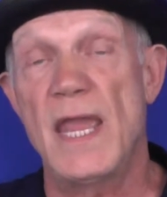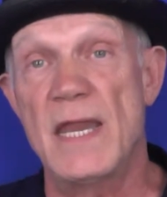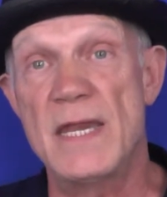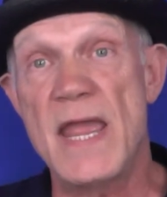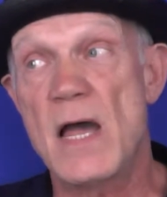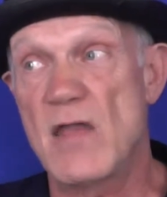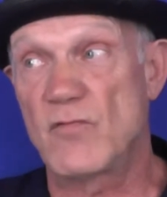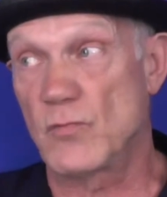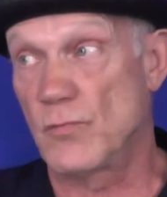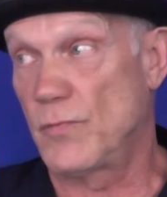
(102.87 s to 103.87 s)
and now
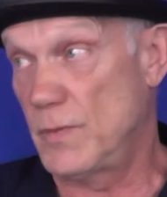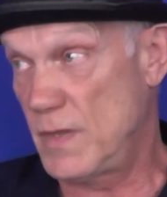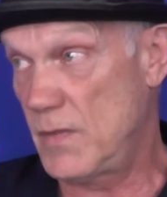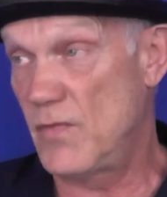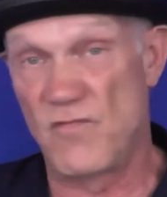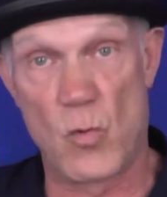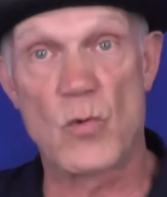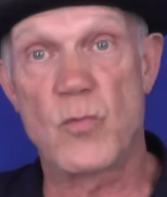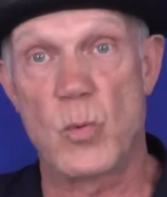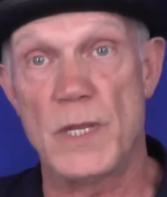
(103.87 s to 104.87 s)
after the
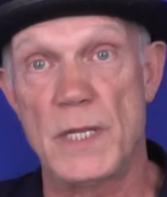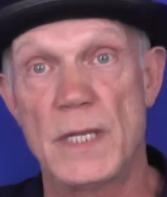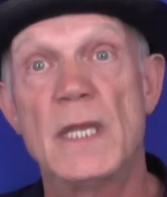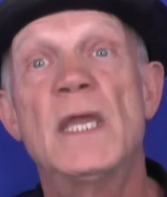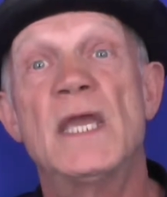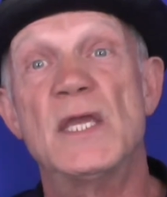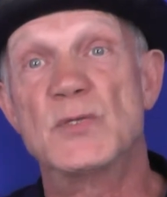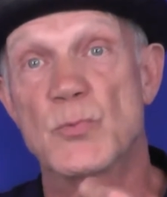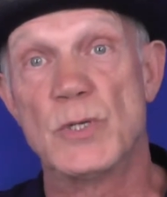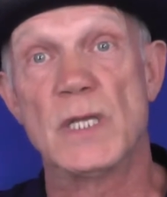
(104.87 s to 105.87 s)
fourth week
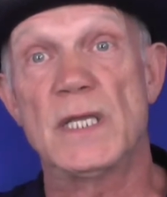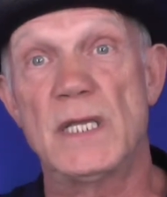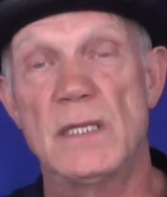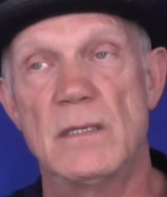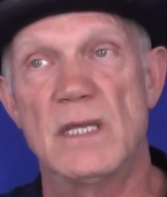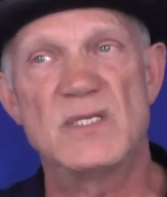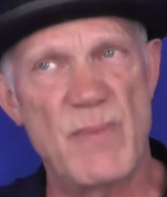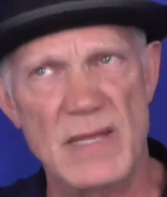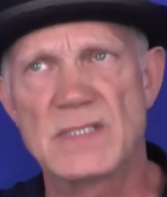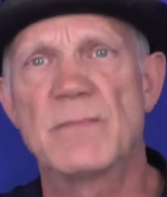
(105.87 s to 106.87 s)
he's really he's
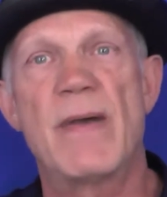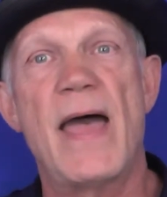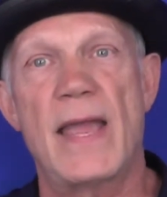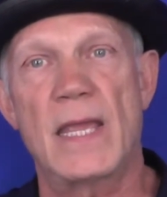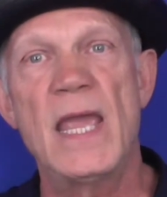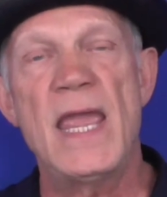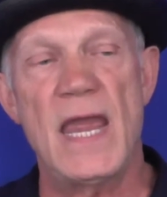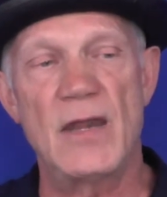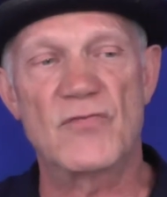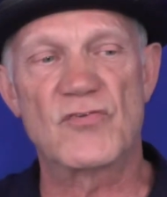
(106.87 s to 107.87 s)
bouncing back,
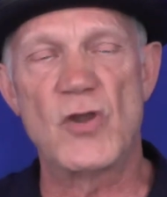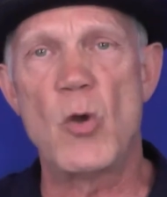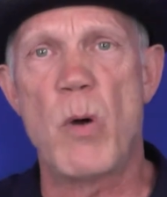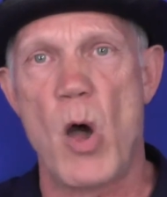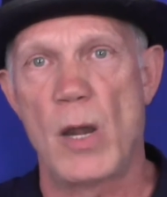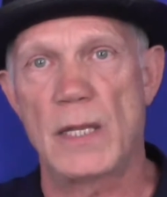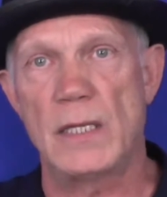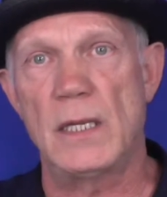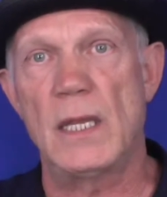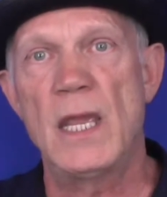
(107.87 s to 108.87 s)
and it's
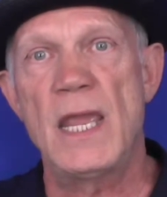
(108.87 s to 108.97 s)
snowballing.